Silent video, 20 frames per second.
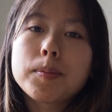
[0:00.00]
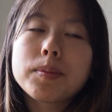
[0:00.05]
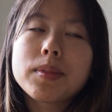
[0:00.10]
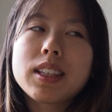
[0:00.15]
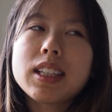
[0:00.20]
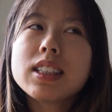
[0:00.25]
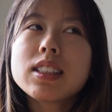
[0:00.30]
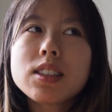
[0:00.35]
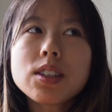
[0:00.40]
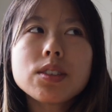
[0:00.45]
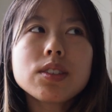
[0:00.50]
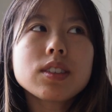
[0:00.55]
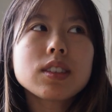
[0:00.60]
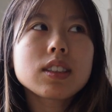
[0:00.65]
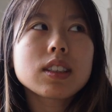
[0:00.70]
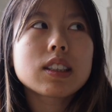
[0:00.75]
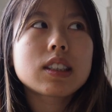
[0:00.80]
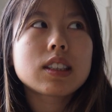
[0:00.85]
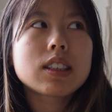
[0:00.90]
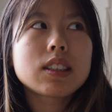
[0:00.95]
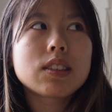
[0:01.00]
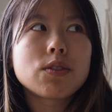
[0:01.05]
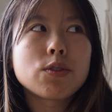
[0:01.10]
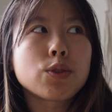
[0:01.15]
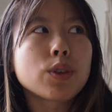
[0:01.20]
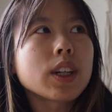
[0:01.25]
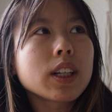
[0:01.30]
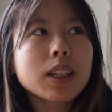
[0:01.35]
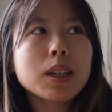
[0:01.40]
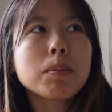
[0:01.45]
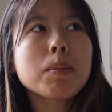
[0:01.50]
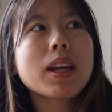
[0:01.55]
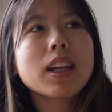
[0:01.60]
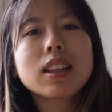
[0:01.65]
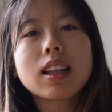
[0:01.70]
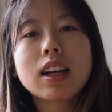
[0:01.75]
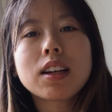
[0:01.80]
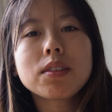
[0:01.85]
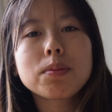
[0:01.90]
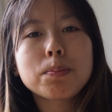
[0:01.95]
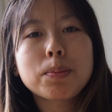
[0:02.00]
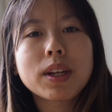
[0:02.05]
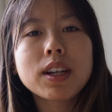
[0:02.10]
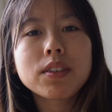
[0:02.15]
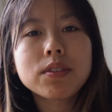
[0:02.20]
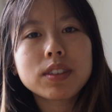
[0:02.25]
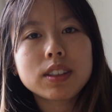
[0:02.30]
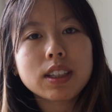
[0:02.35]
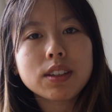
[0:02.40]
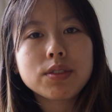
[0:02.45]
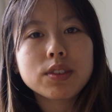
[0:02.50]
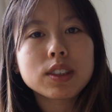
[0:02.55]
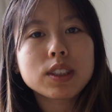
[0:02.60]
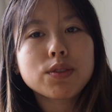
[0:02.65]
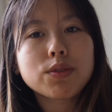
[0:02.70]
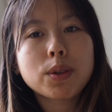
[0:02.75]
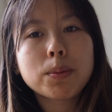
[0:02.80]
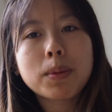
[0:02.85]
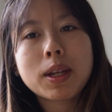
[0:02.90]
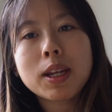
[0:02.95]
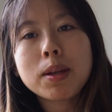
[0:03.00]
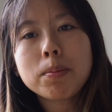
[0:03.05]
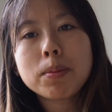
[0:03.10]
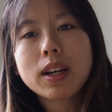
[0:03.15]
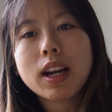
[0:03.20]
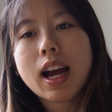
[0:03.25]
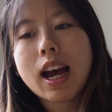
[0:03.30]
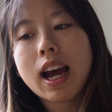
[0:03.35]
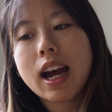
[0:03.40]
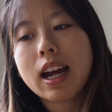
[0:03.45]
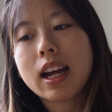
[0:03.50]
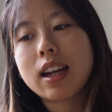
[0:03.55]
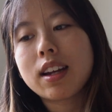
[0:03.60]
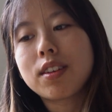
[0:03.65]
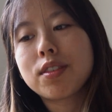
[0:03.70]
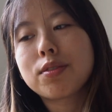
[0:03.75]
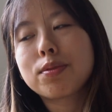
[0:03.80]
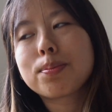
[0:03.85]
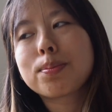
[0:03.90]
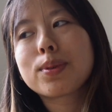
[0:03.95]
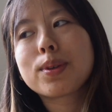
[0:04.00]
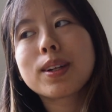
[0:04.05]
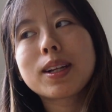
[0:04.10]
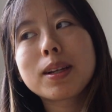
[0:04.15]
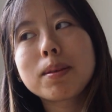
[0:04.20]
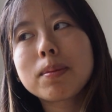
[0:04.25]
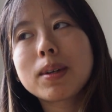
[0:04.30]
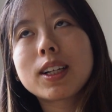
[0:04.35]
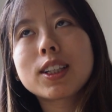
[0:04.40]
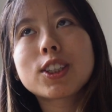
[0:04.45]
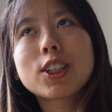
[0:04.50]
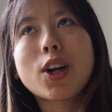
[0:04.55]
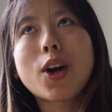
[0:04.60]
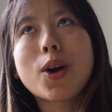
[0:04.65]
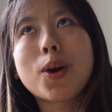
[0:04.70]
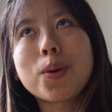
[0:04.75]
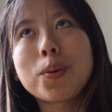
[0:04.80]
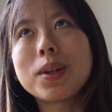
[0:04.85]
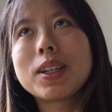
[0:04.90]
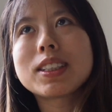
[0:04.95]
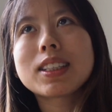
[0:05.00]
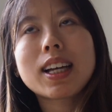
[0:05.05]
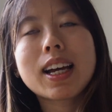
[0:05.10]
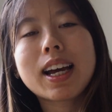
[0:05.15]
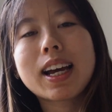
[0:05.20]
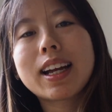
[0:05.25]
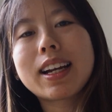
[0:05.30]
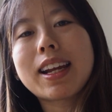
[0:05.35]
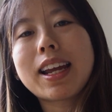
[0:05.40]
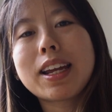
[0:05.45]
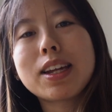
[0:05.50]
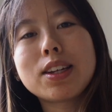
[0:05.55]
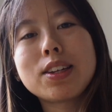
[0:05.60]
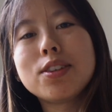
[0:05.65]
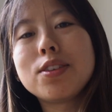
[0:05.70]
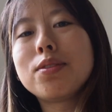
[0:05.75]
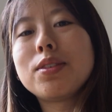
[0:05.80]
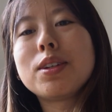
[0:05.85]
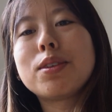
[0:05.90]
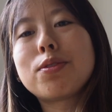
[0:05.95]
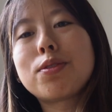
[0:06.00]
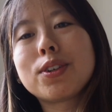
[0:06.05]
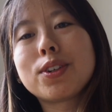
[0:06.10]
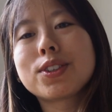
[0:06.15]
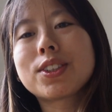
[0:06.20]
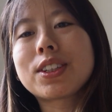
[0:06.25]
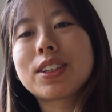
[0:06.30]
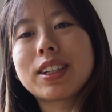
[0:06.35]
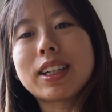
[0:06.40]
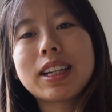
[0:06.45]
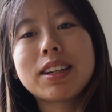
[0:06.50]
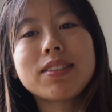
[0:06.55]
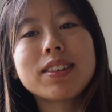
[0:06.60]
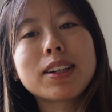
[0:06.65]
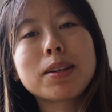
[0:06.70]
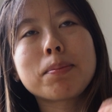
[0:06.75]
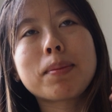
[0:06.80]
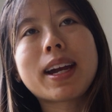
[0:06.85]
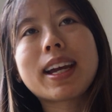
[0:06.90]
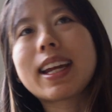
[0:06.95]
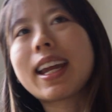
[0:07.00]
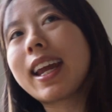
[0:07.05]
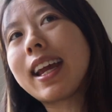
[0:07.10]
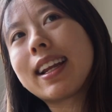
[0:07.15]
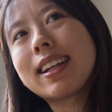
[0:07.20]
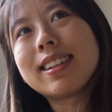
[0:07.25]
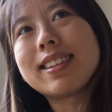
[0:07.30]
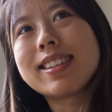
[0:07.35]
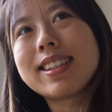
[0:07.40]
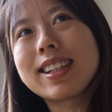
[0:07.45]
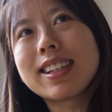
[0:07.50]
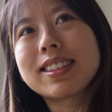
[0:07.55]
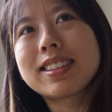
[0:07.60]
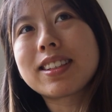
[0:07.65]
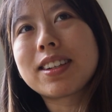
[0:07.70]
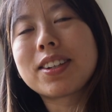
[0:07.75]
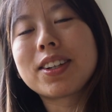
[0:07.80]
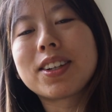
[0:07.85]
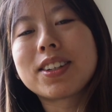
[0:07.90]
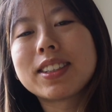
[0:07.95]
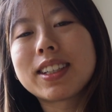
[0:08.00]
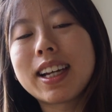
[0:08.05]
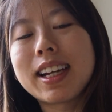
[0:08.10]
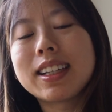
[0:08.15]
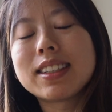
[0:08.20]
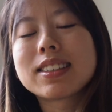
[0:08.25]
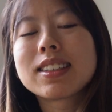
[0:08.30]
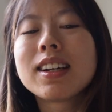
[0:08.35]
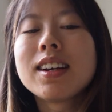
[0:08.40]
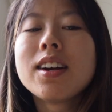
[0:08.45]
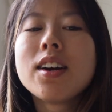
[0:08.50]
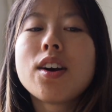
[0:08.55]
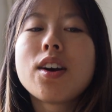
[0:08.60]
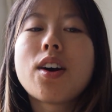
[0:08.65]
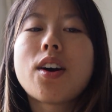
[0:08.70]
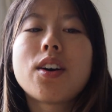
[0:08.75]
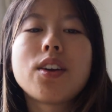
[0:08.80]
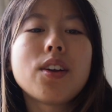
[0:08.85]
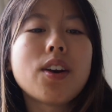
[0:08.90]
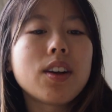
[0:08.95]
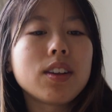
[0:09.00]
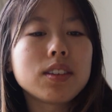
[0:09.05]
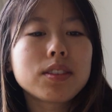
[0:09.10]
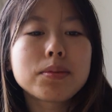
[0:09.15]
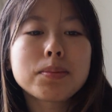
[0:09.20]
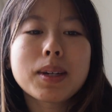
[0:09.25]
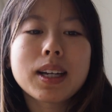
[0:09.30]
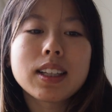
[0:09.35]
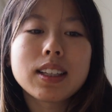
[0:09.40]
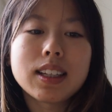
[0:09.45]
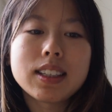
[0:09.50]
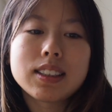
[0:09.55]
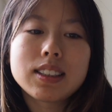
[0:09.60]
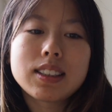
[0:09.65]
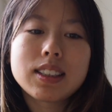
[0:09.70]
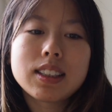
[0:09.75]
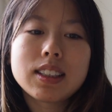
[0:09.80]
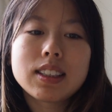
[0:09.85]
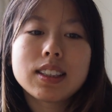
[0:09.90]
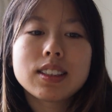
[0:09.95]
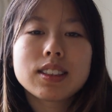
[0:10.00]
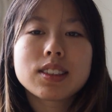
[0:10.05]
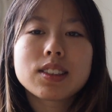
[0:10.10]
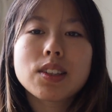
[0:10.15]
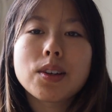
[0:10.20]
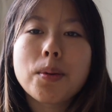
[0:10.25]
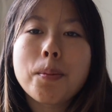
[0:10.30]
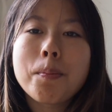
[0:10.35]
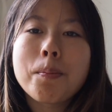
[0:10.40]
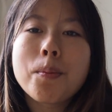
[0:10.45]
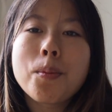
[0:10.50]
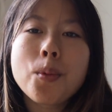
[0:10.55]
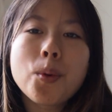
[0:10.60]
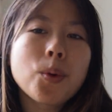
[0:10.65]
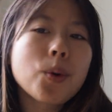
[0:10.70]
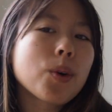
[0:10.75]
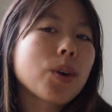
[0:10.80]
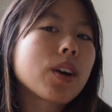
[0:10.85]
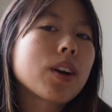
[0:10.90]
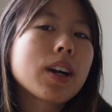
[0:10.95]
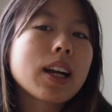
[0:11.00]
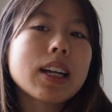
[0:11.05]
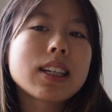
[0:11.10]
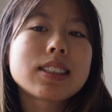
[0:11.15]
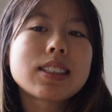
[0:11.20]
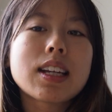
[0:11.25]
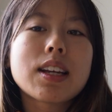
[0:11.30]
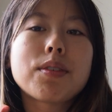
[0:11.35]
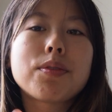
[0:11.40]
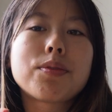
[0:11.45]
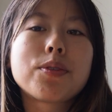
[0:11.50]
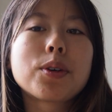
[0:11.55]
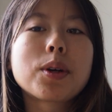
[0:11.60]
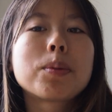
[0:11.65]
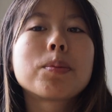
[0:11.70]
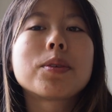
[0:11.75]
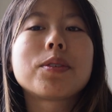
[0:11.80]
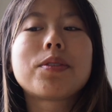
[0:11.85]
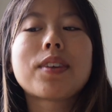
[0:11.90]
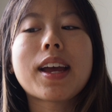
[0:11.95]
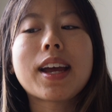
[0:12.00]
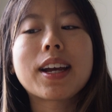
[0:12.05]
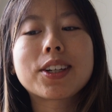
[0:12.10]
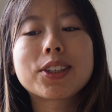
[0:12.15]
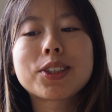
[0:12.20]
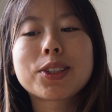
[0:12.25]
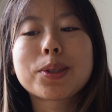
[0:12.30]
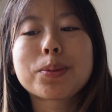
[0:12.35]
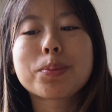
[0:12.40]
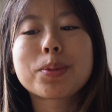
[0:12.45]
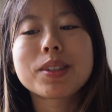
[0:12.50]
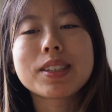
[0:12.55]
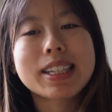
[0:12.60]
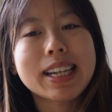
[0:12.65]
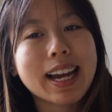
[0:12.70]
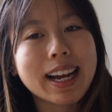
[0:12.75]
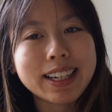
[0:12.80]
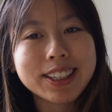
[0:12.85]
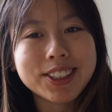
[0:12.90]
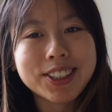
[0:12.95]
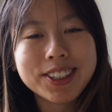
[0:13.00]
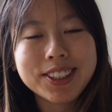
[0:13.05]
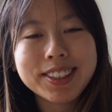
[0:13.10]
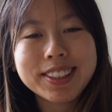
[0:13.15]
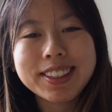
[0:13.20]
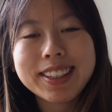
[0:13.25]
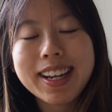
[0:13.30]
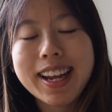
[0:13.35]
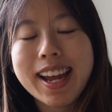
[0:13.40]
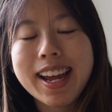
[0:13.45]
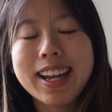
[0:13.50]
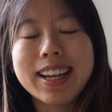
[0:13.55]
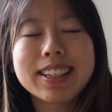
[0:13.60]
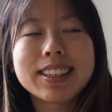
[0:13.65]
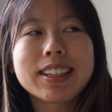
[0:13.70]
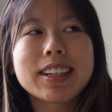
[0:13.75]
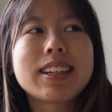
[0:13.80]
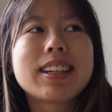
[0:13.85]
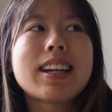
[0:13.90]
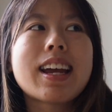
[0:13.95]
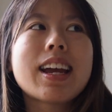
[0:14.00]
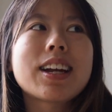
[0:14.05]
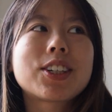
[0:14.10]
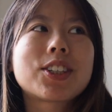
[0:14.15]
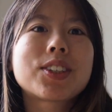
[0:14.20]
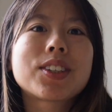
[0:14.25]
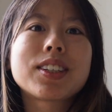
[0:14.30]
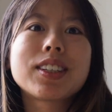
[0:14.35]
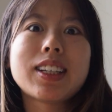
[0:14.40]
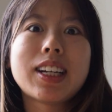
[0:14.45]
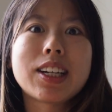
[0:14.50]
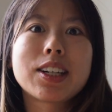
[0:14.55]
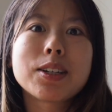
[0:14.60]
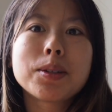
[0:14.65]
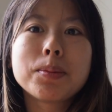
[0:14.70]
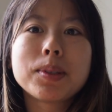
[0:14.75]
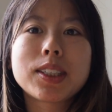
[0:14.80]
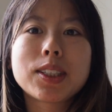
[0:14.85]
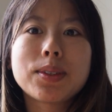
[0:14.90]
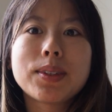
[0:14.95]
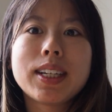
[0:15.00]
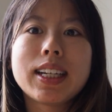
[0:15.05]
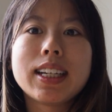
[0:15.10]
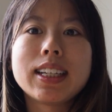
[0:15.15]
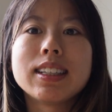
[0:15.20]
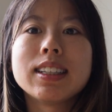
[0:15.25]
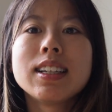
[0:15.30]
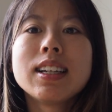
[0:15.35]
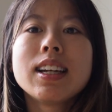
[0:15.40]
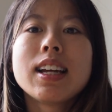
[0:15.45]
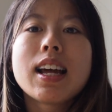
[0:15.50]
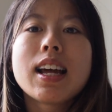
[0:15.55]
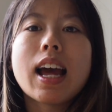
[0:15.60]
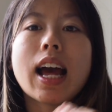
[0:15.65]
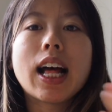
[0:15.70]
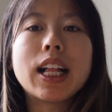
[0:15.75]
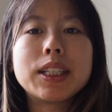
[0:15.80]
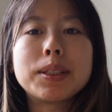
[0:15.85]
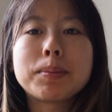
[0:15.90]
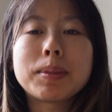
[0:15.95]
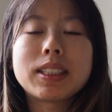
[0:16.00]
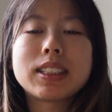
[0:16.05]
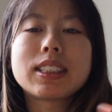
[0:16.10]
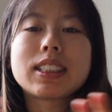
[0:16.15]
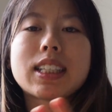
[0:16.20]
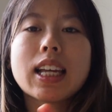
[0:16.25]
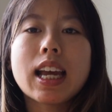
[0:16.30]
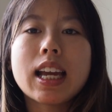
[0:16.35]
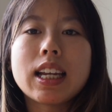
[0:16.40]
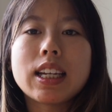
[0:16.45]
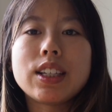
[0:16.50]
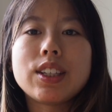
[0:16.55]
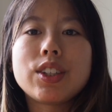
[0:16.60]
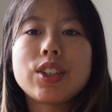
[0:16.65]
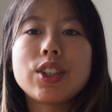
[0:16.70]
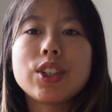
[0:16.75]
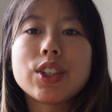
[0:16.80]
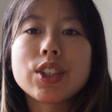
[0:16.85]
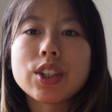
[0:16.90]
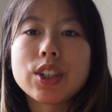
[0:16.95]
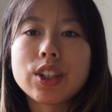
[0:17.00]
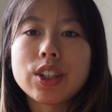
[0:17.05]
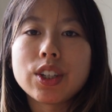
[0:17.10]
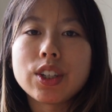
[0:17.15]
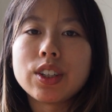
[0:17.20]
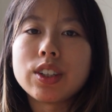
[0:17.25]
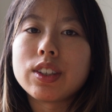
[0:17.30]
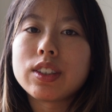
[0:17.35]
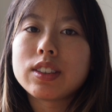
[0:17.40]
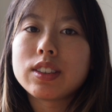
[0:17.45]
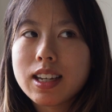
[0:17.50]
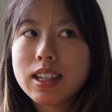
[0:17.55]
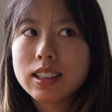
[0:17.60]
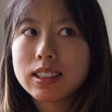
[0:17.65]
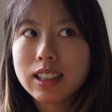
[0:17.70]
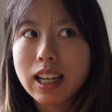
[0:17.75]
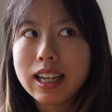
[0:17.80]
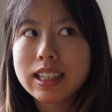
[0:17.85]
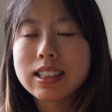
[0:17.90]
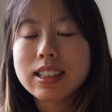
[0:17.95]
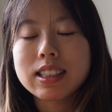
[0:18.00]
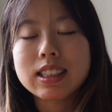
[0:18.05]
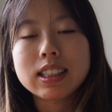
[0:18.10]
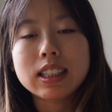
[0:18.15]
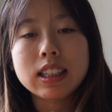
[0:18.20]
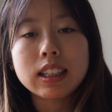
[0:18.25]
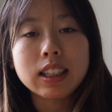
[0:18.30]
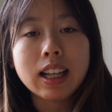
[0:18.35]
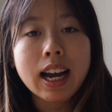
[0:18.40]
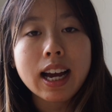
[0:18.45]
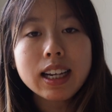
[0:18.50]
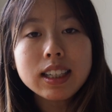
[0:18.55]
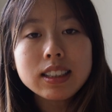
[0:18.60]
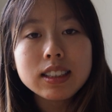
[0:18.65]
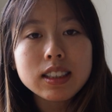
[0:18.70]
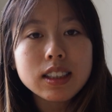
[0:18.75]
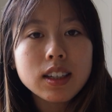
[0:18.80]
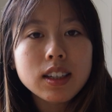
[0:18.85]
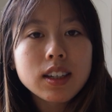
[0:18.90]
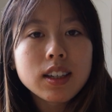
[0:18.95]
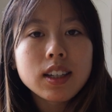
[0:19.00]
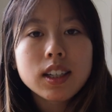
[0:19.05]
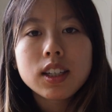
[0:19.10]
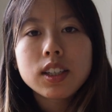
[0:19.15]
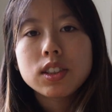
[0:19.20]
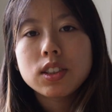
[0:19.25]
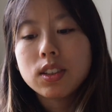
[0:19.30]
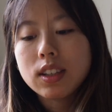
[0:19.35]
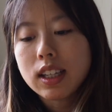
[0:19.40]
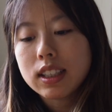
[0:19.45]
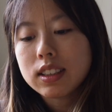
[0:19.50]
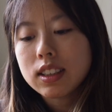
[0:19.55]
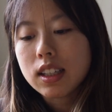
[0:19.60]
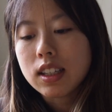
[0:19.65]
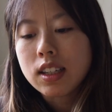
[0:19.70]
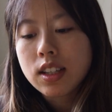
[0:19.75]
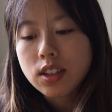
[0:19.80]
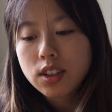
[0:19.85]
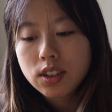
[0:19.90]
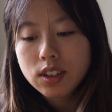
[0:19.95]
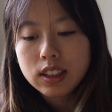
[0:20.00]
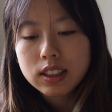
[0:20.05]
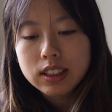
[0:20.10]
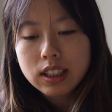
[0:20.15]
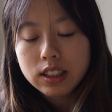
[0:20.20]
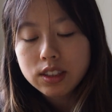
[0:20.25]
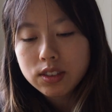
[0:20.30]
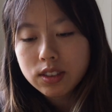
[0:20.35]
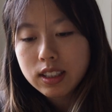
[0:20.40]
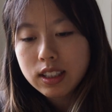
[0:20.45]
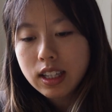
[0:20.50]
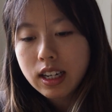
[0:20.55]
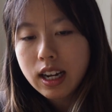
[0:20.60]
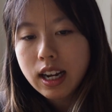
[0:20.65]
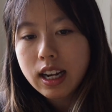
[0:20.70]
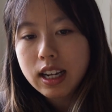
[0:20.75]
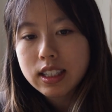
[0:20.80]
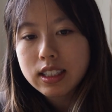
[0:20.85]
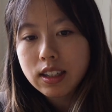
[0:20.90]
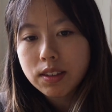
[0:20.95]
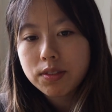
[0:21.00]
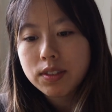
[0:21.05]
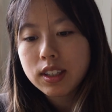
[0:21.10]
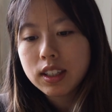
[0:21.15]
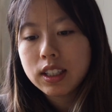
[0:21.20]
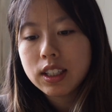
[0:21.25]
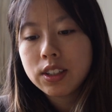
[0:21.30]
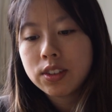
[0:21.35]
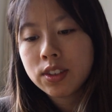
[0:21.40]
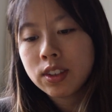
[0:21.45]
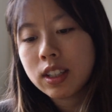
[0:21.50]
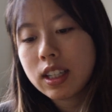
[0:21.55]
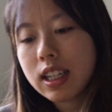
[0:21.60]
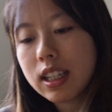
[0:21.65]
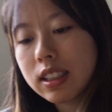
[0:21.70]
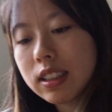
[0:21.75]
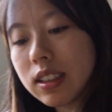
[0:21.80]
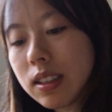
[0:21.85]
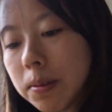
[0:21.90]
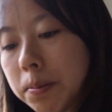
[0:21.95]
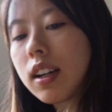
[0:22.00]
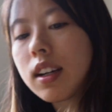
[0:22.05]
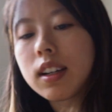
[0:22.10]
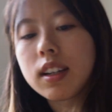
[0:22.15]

These don't really make that big of a difference for me, but I've pretty much always had a UV filter, even in my Canon DSLR days, on all of my lenses, more as a form of extra protection and an extra layer between elements and your lens glass. So that's another accessory that I definitely utilize.